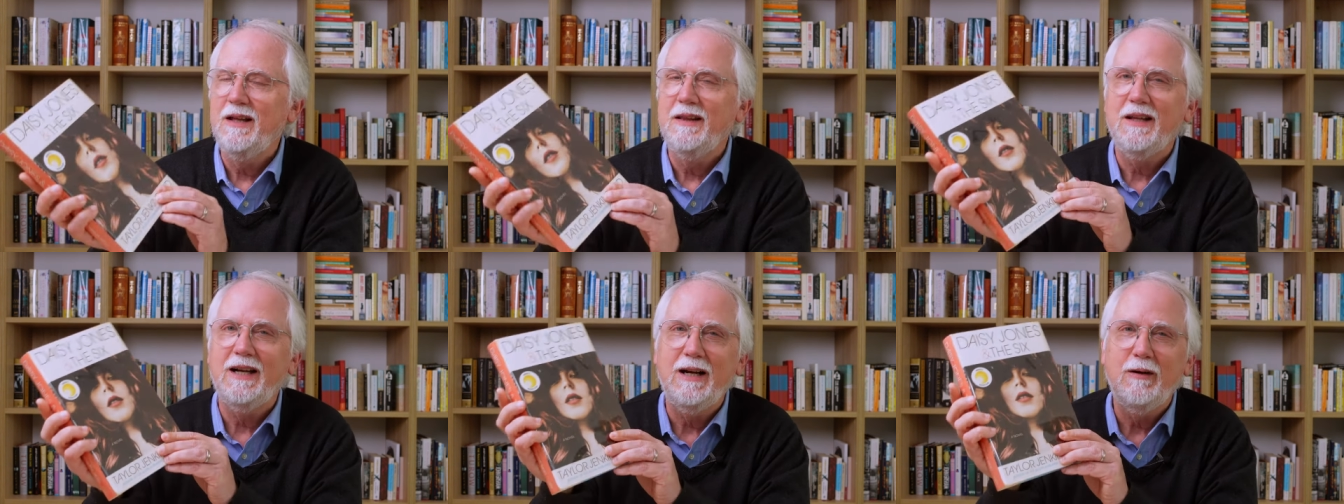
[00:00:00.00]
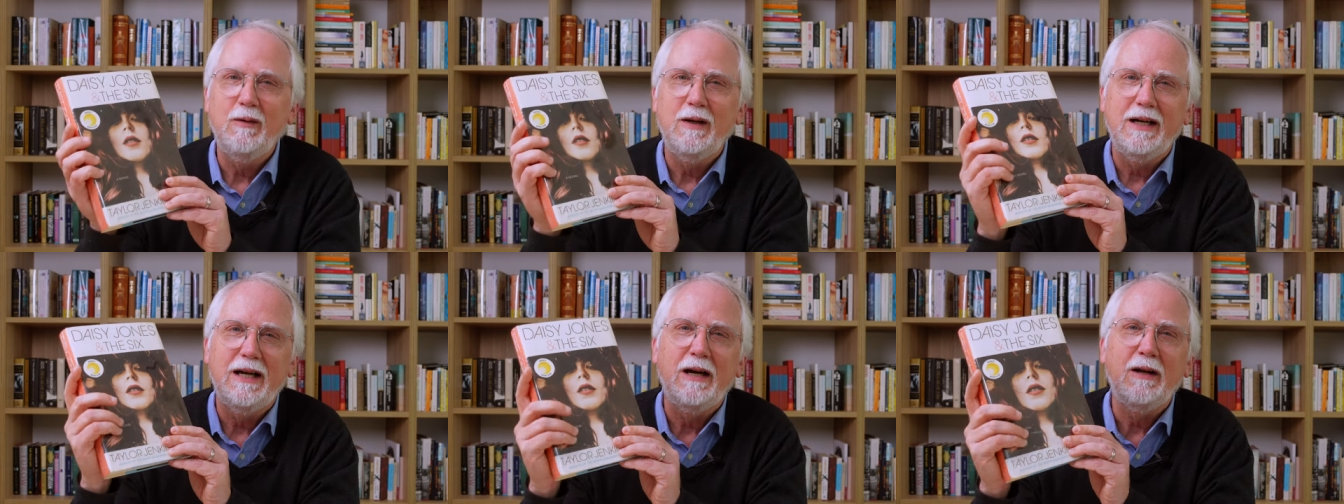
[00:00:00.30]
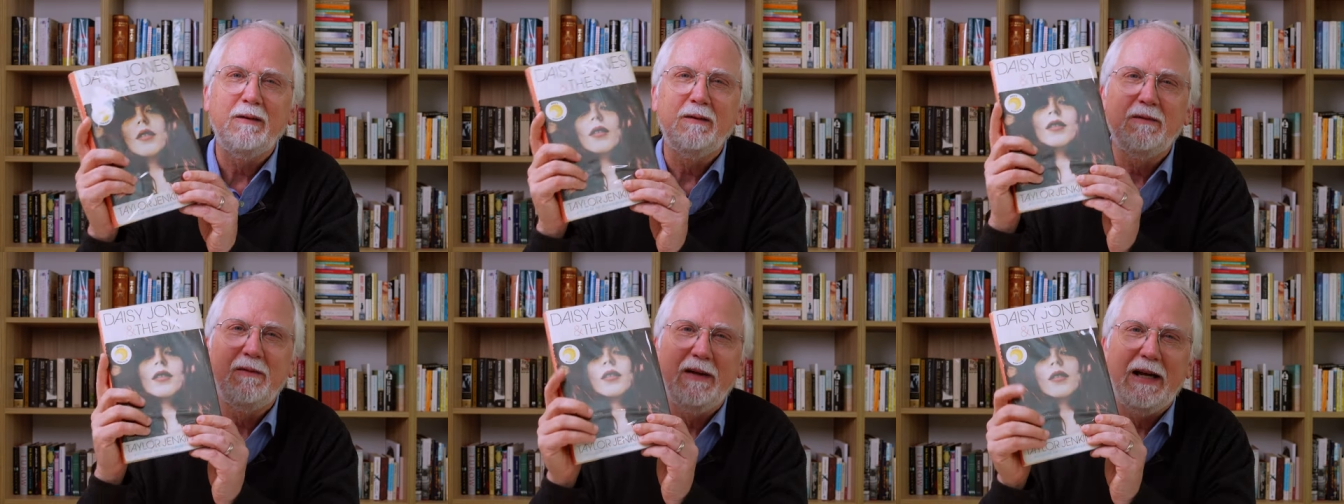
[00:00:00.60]
that I went out
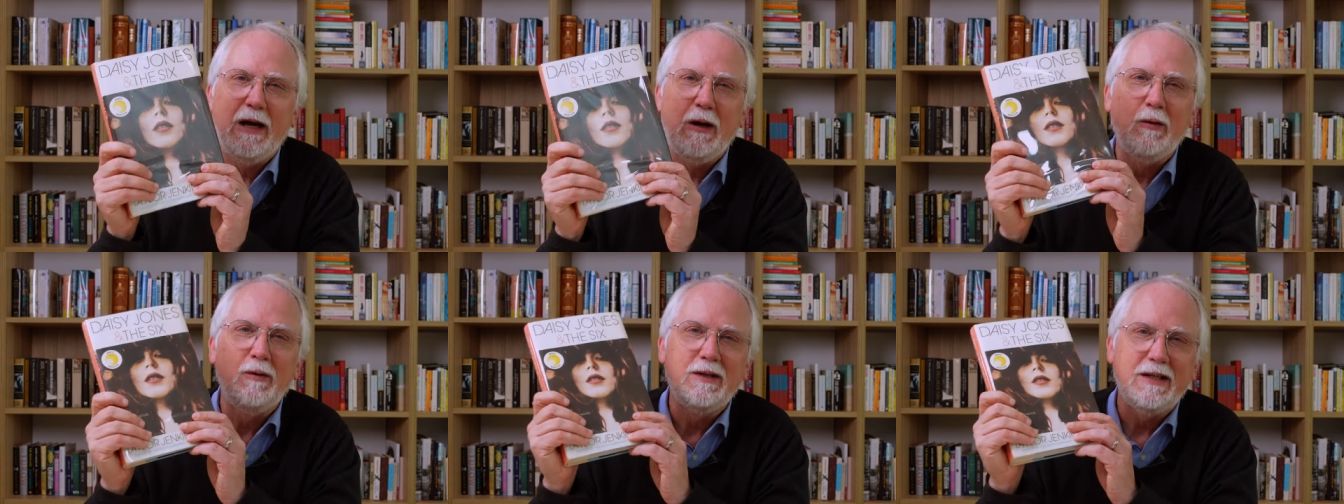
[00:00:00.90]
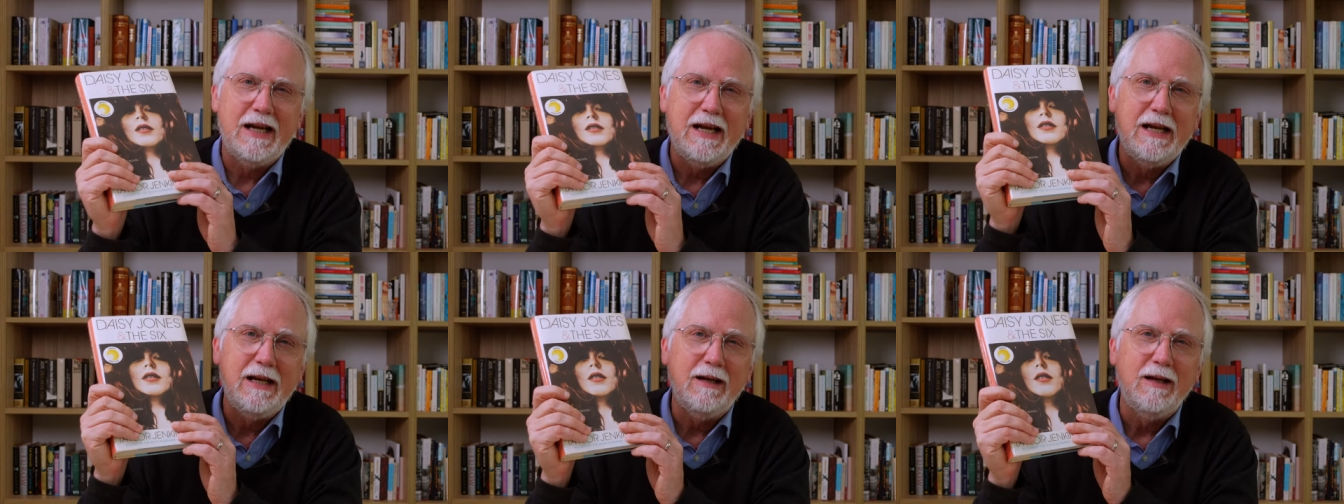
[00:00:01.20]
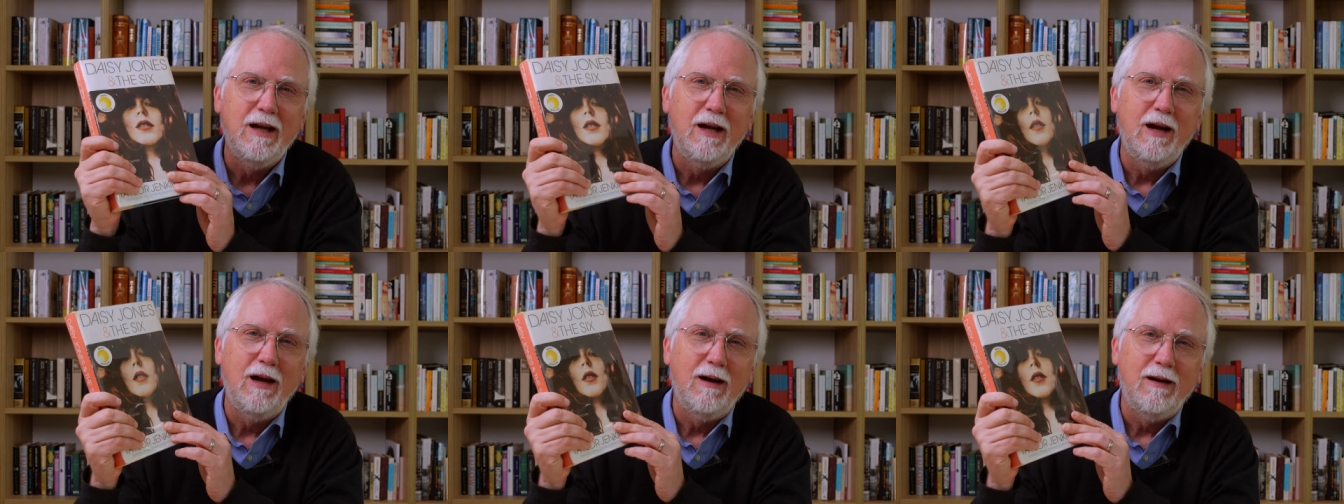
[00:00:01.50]
and found a
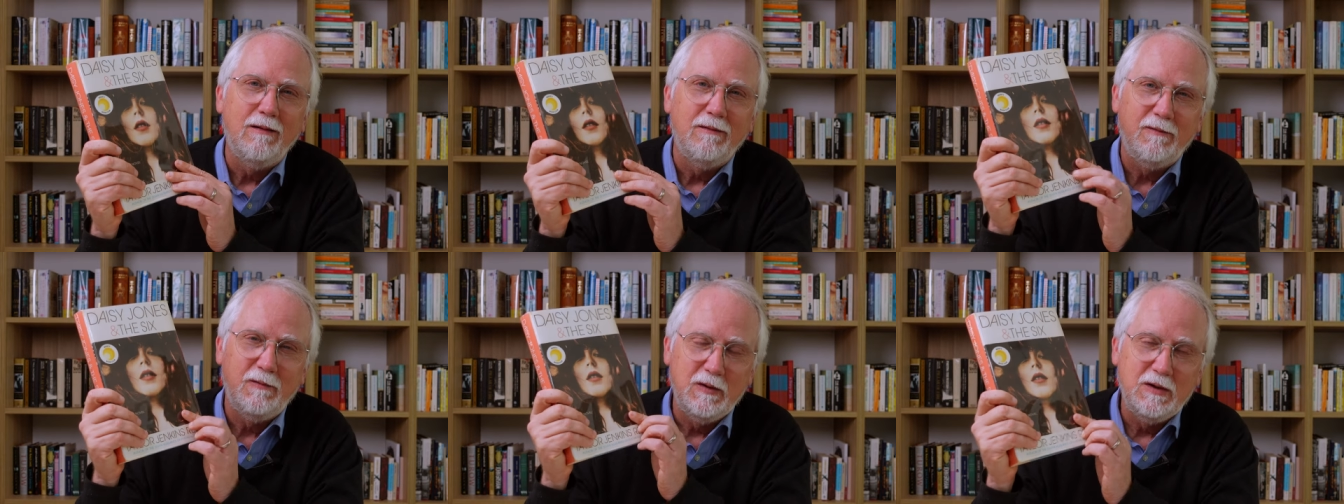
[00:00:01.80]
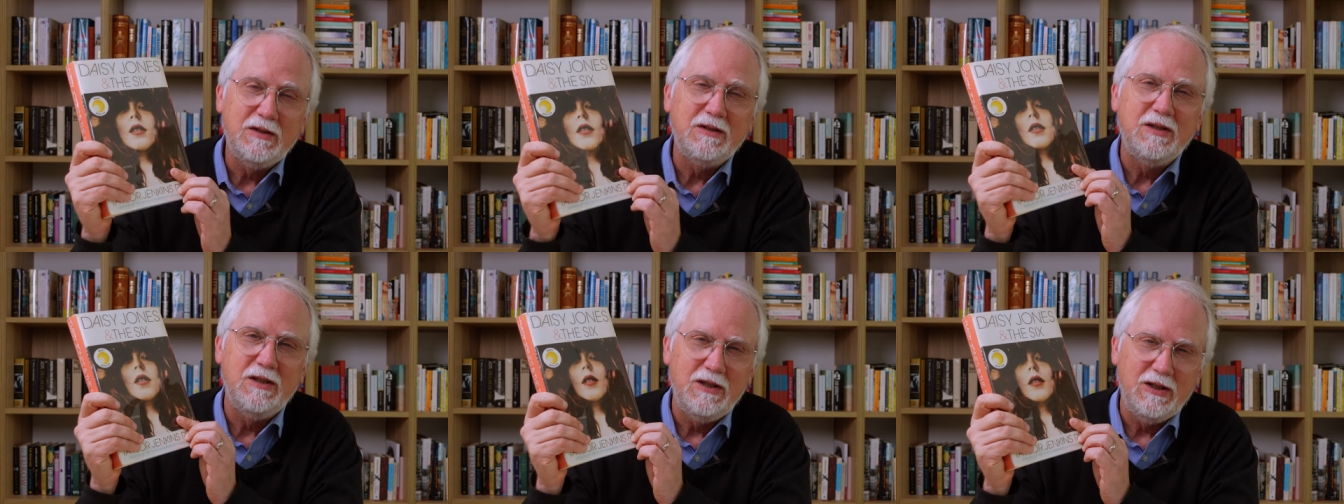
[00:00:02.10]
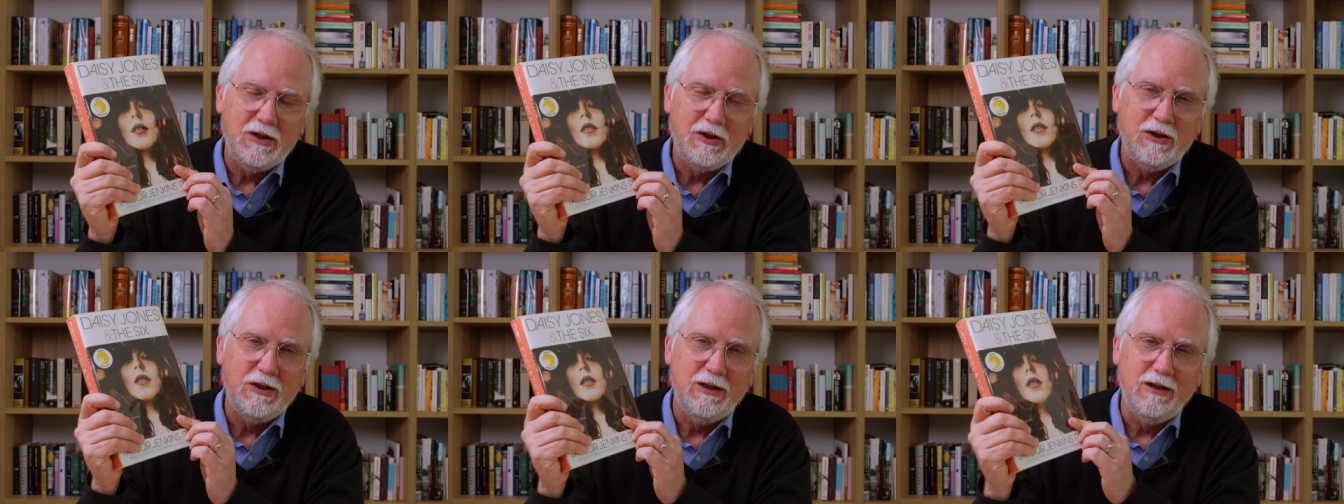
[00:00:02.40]
first
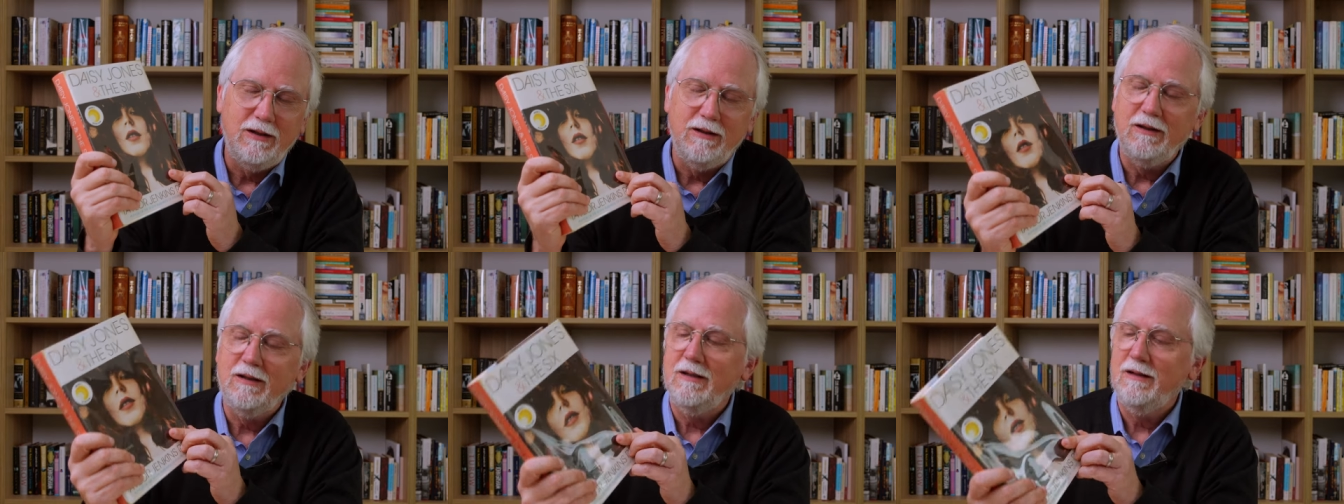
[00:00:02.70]
edition